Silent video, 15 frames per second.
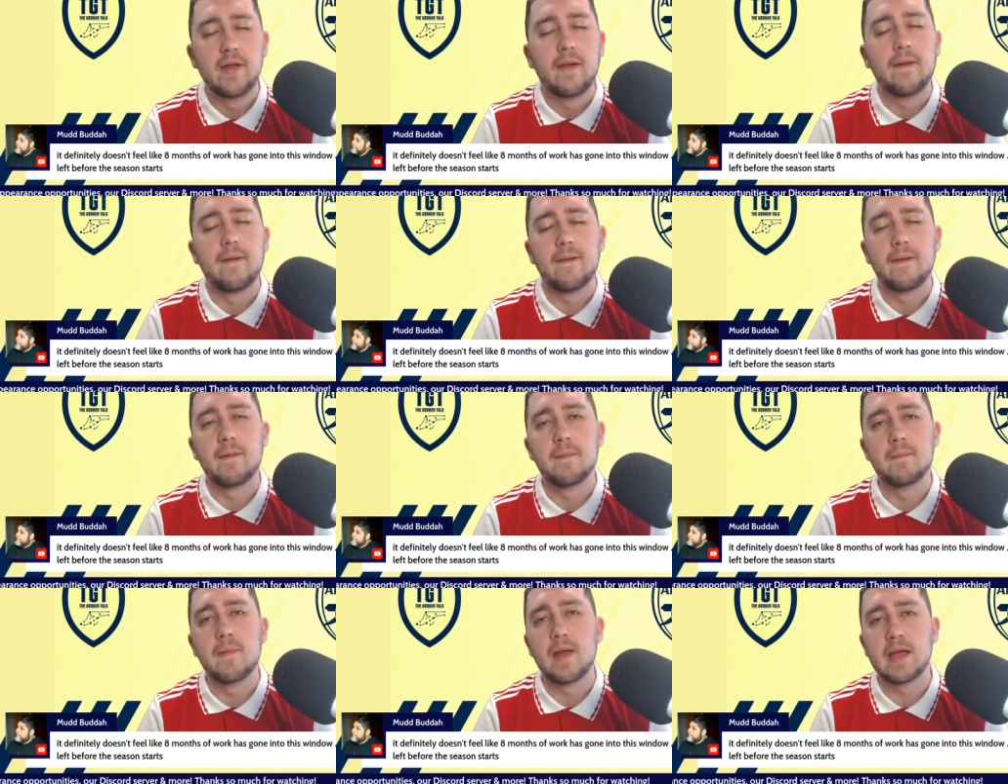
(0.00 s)

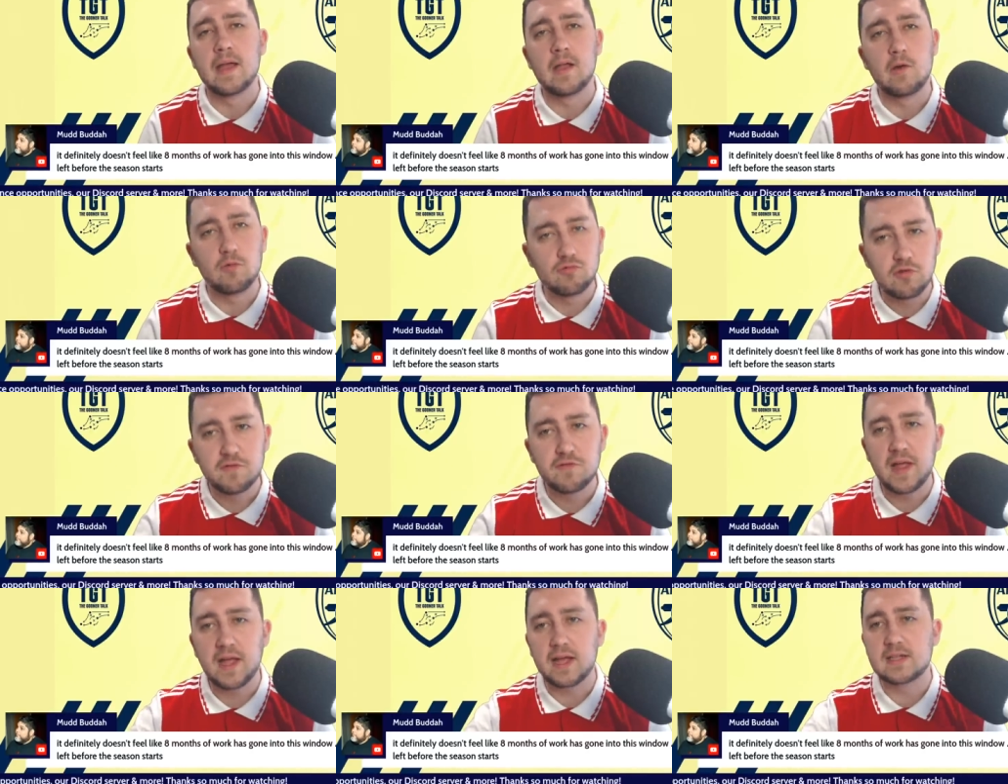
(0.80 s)
Um, I'll
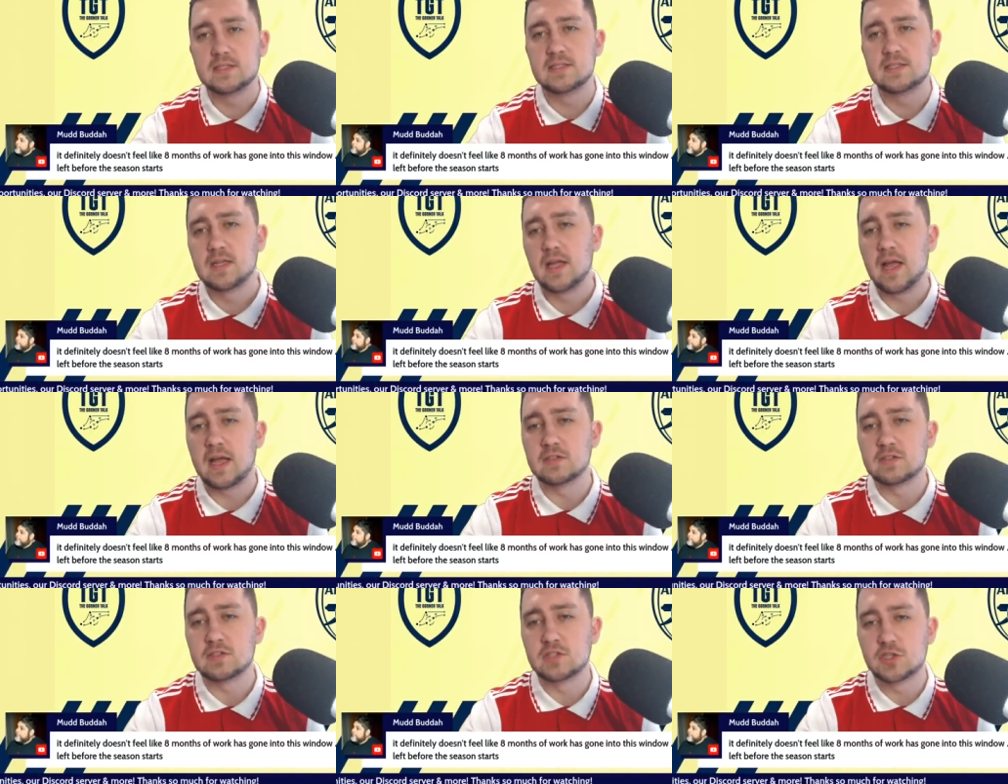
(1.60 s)
reflect
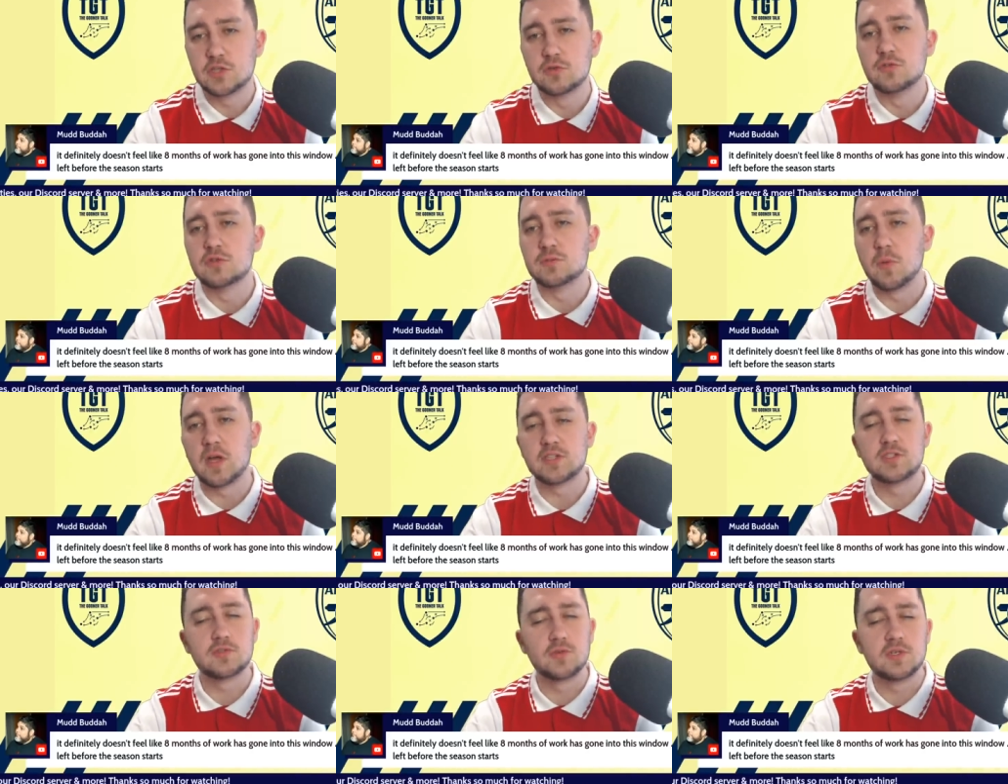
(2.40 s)
and choose my
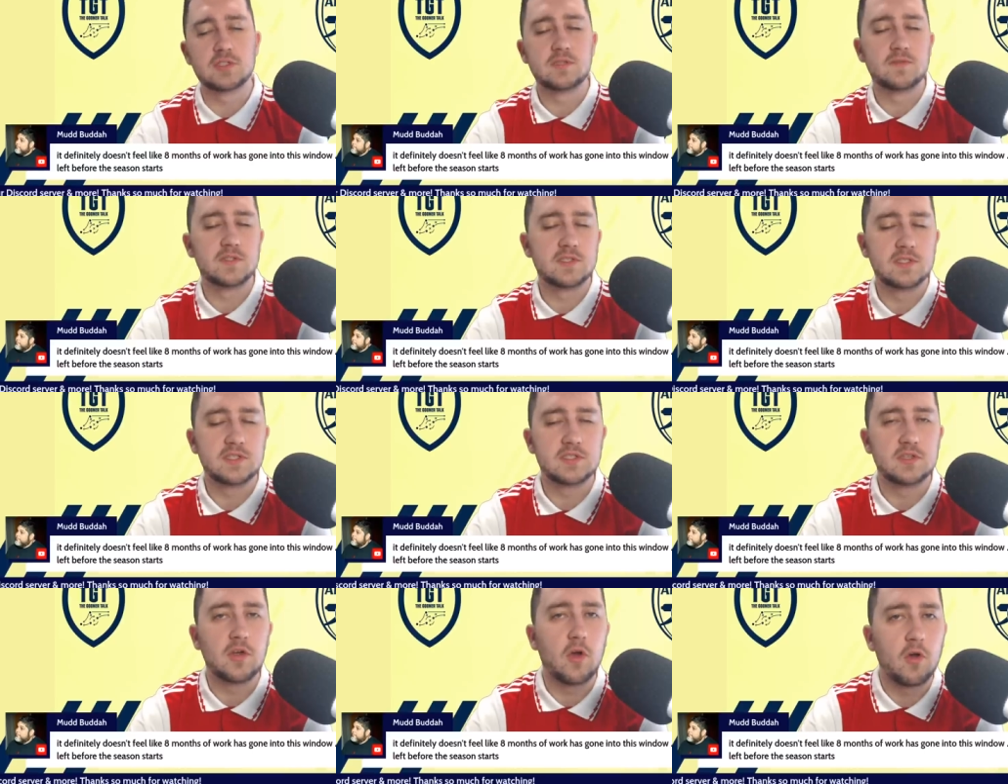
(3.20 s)
choice of
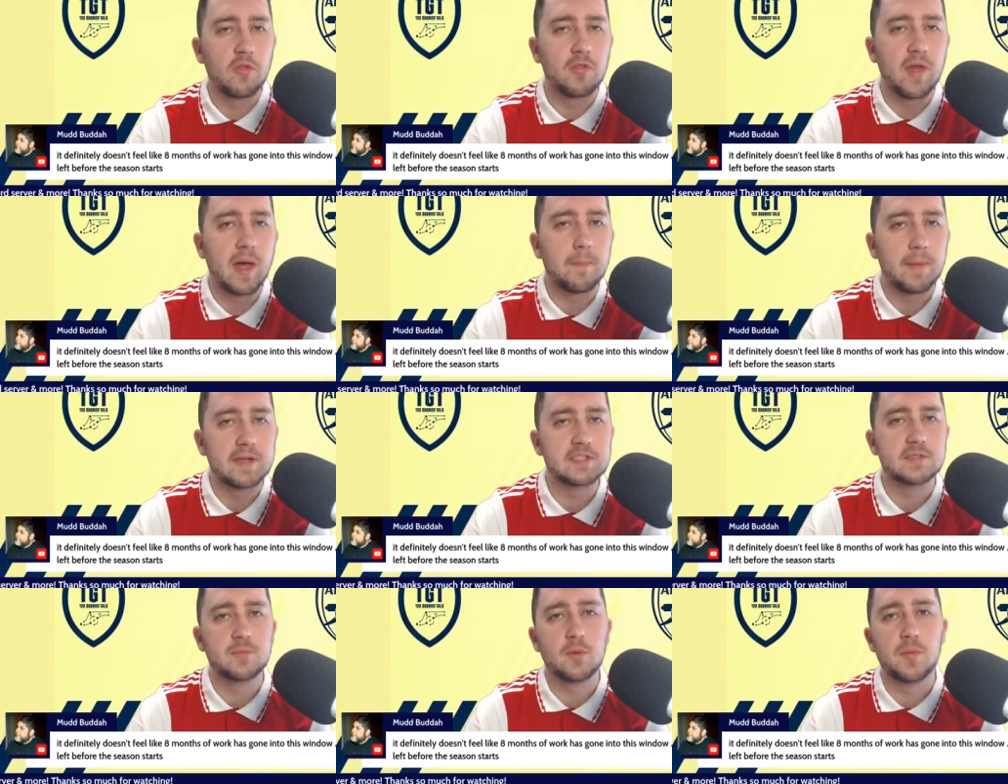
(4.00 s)
decision on that
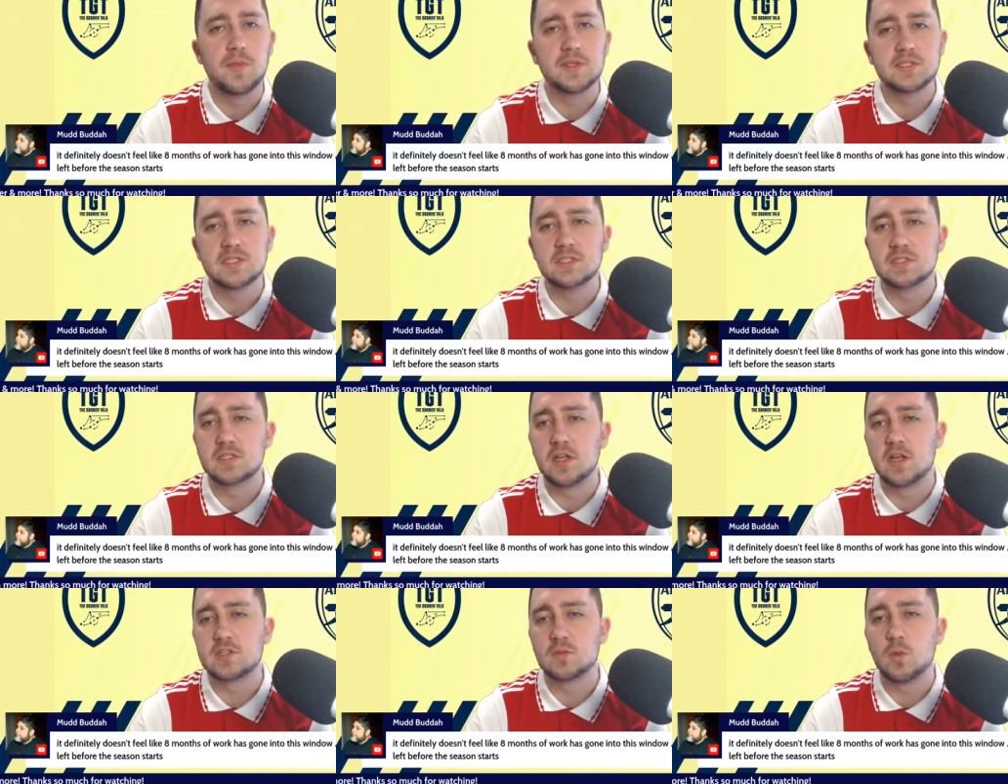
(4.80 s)
based upon when the season
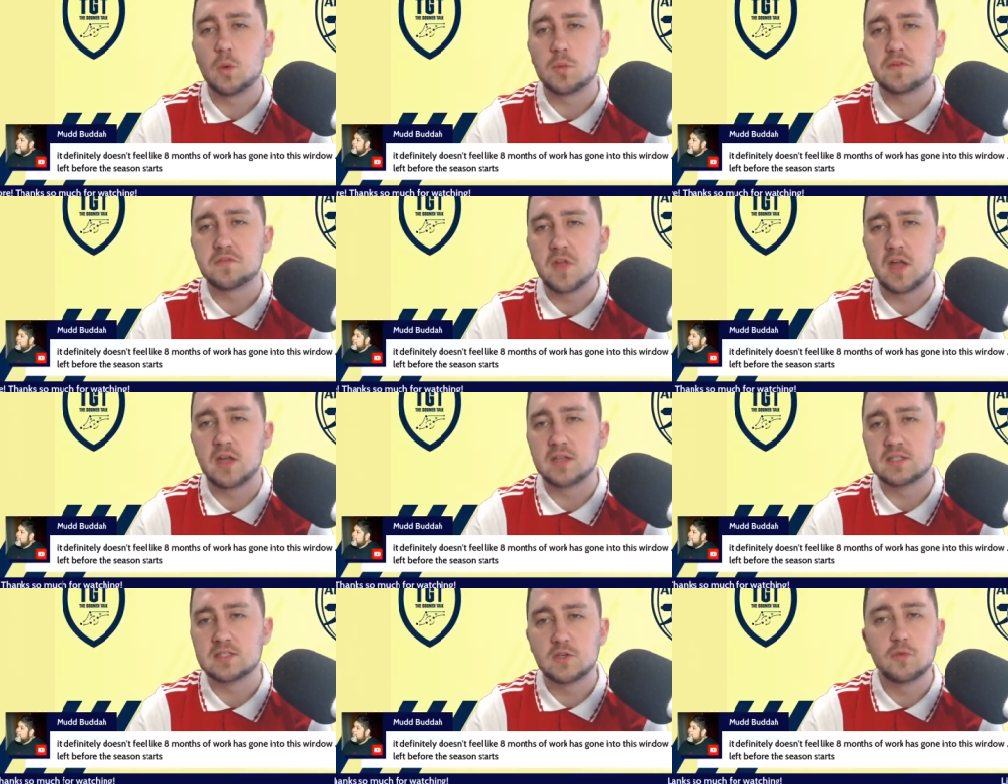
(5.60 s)
starts and what we've done.
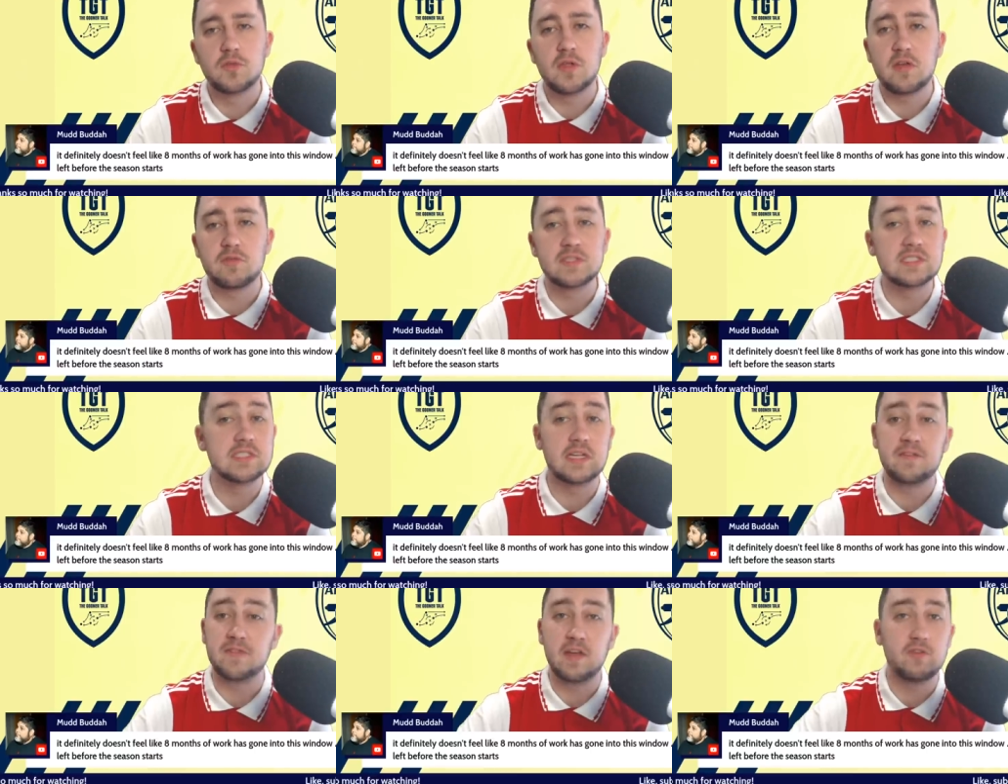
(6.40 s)
Until there is,
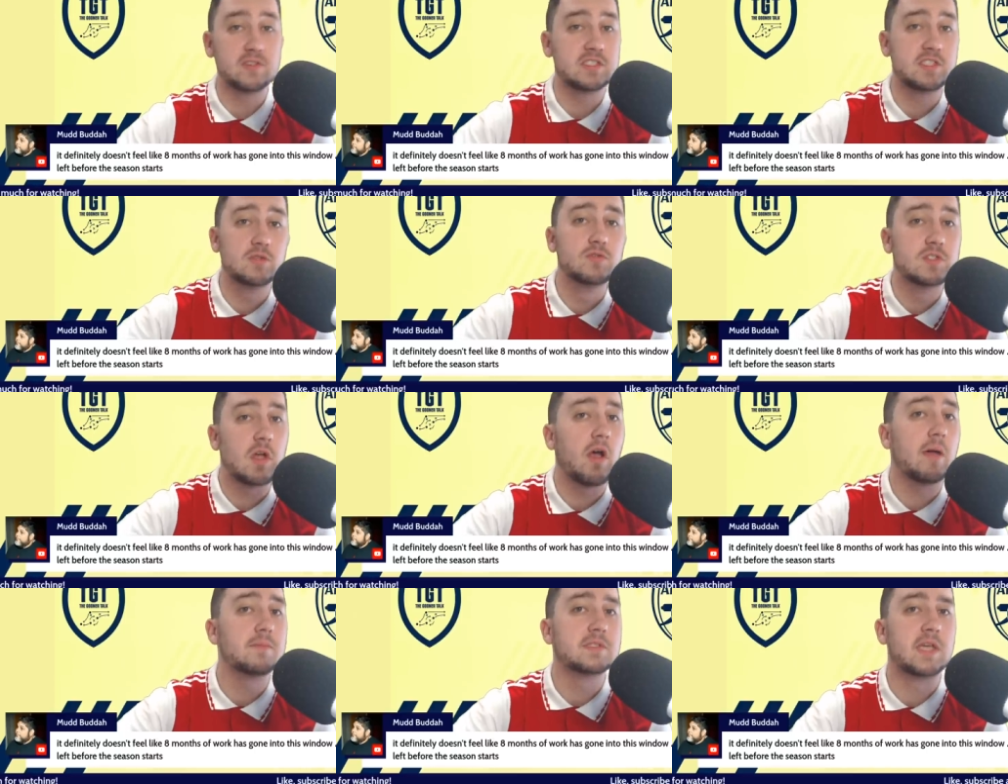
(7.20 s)
if there is still
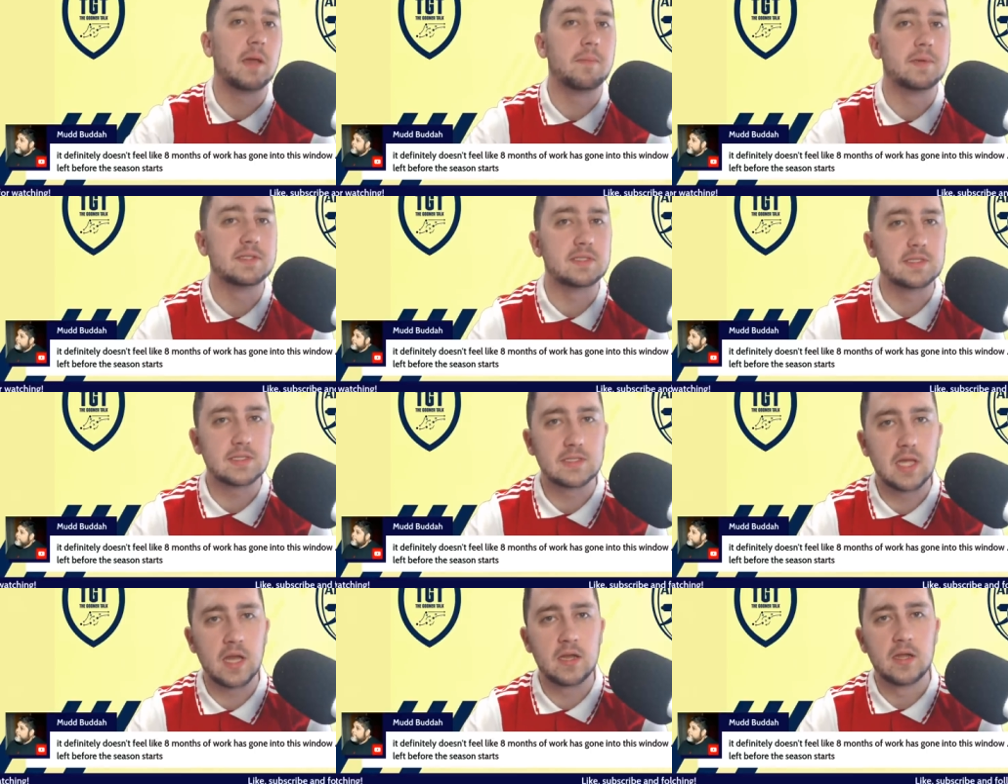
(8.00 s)
time to get business
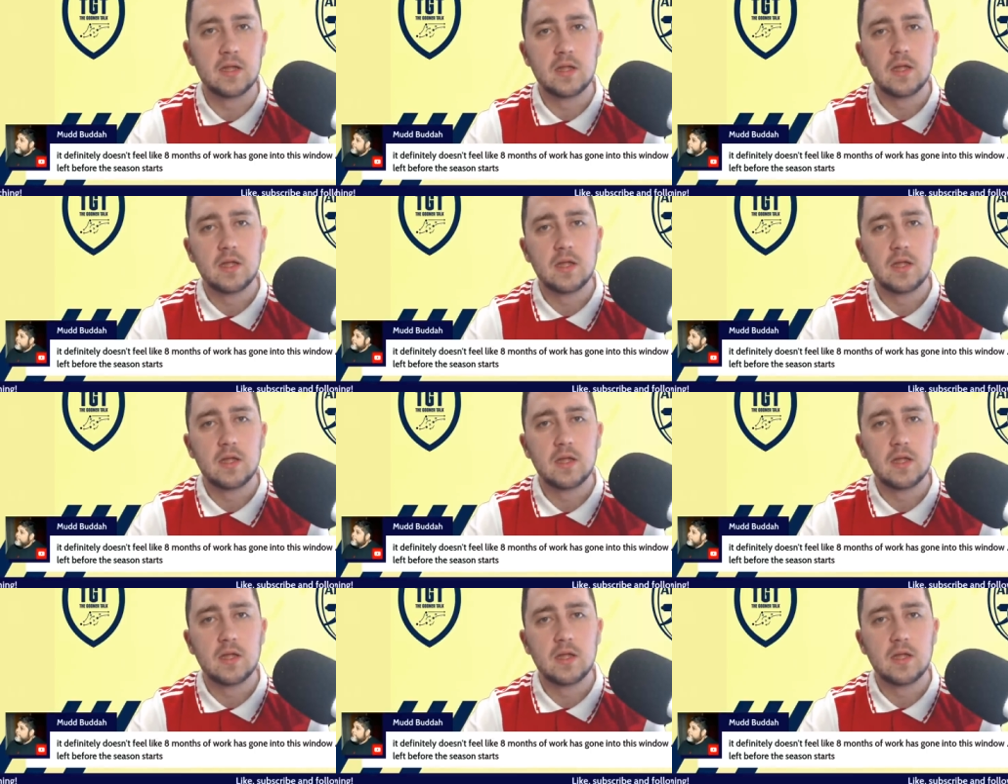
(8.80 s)
done,